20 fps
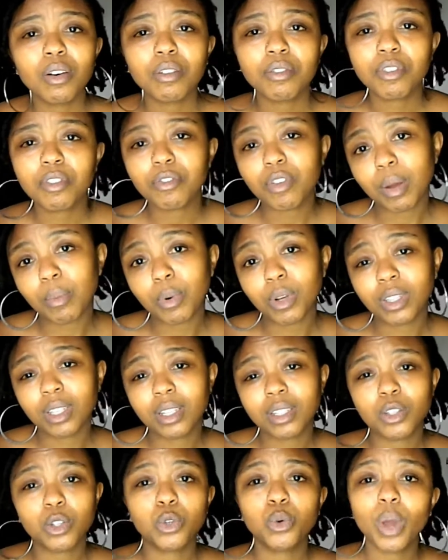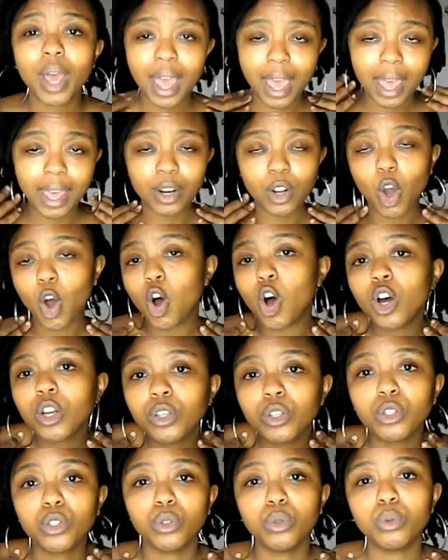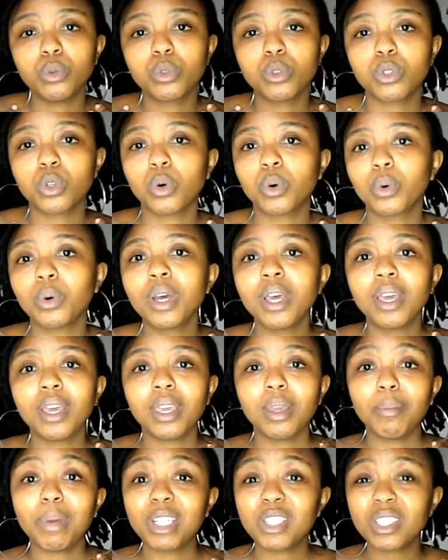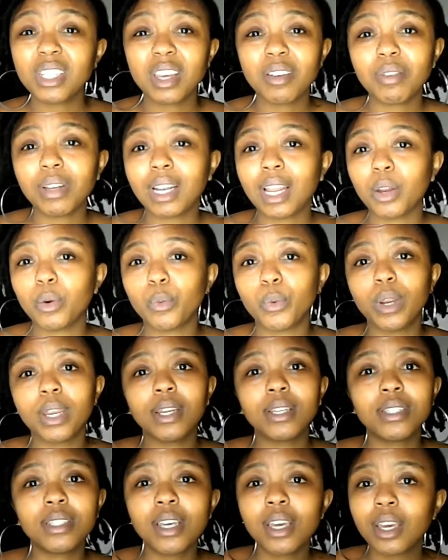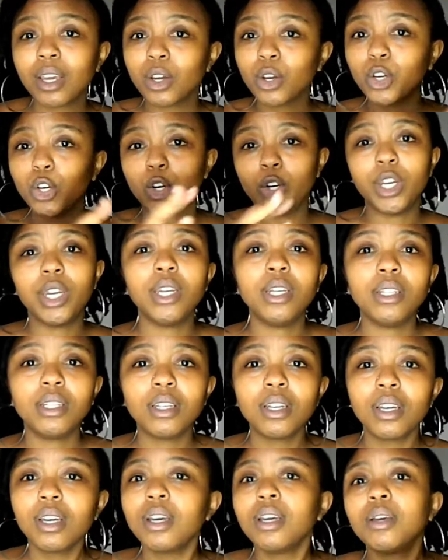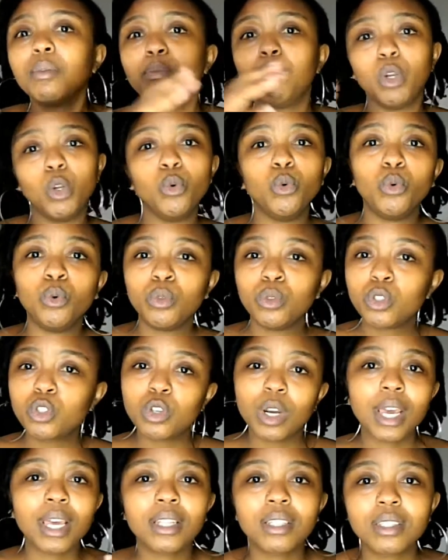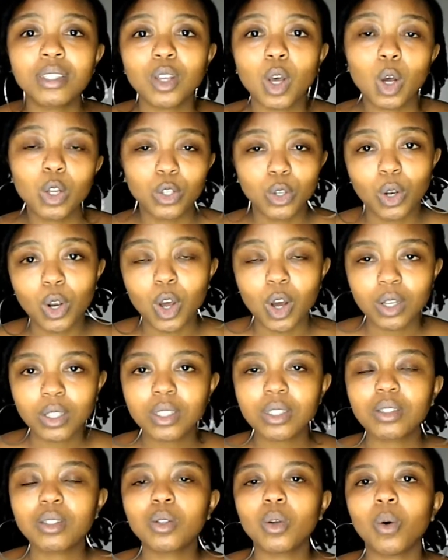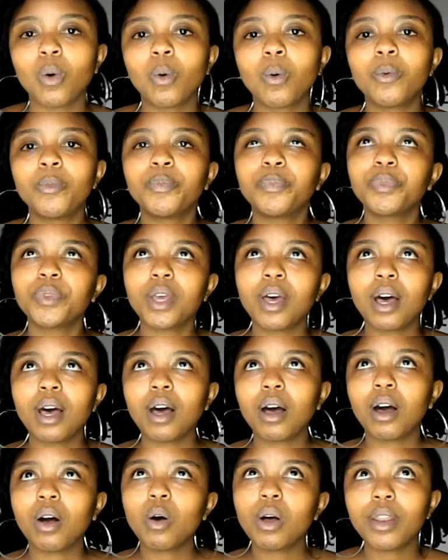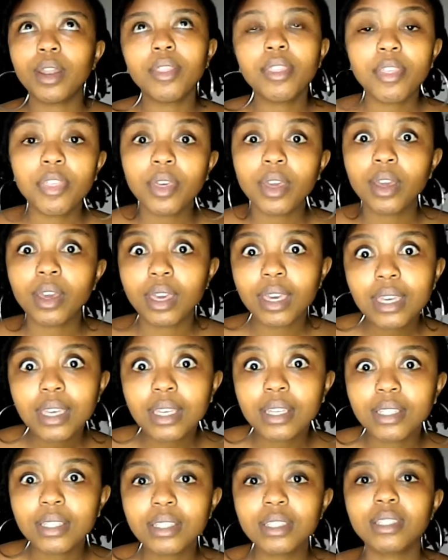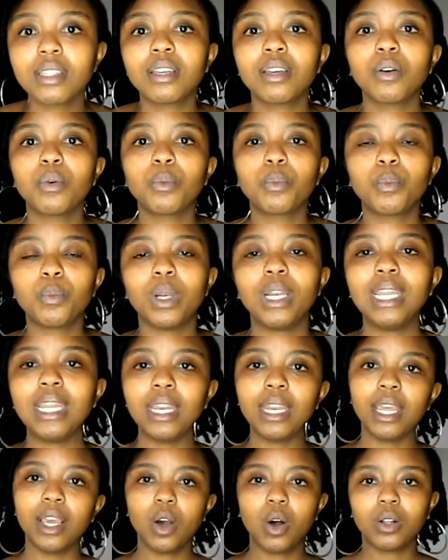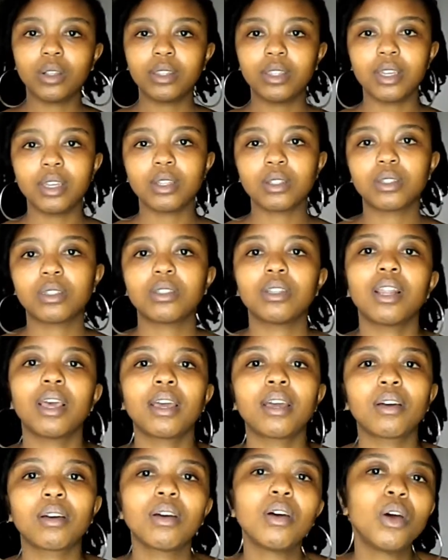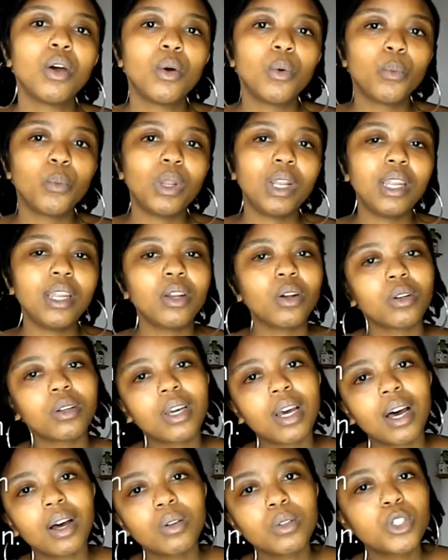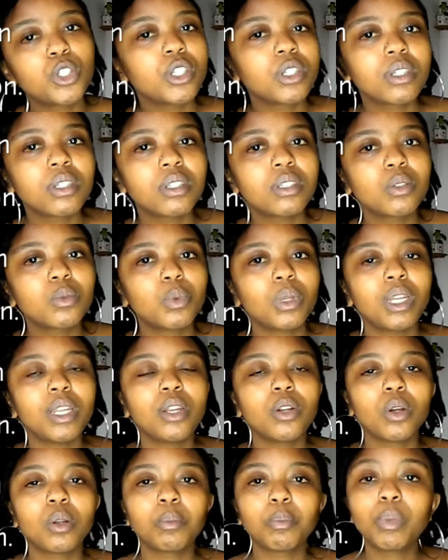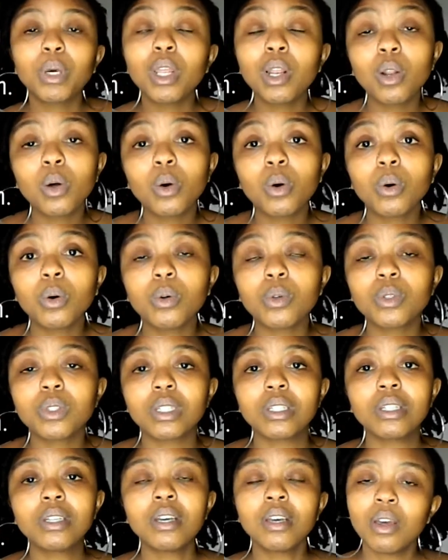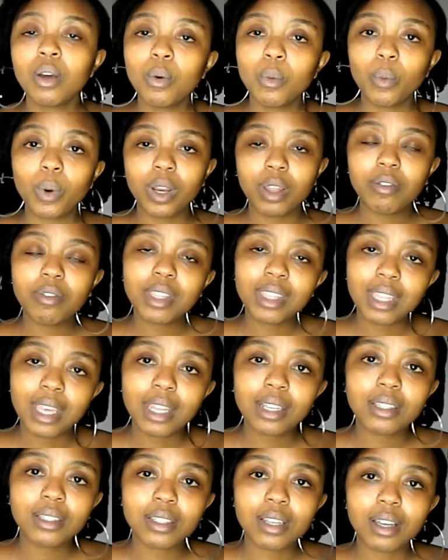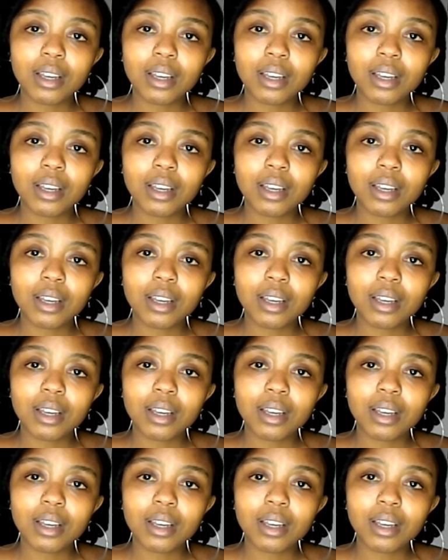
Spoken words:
of the fabric that you had on you. So imagine having like red, green, blue strands on your locks. So another thing is leaning on things. Like we lean on couches, we lean on pillows, and whatever that